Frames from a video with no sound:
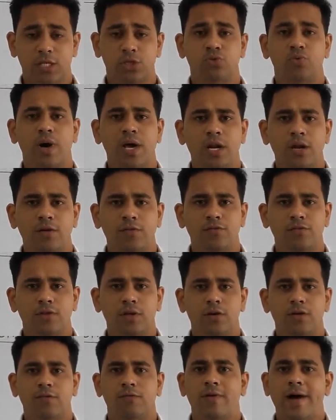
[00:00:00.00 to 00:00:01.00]
is one of
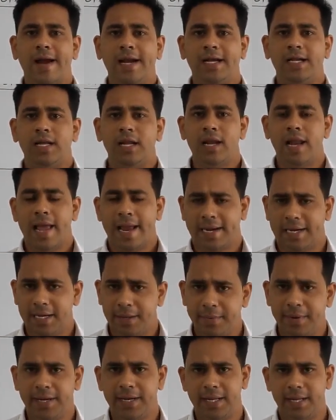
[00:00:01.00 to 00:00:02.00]
the vital
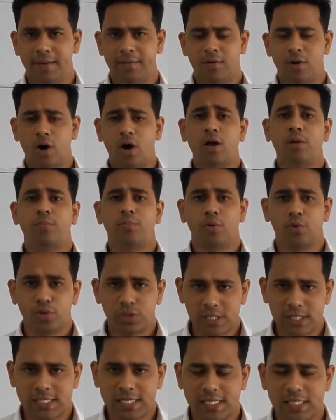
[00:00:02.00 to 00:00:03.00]
activity or
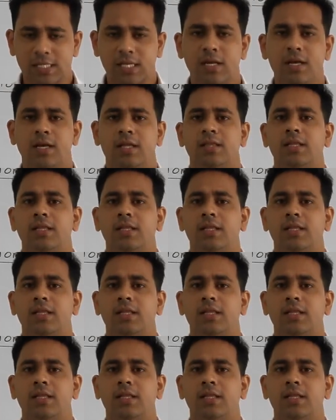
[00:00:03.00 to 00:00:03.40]
processes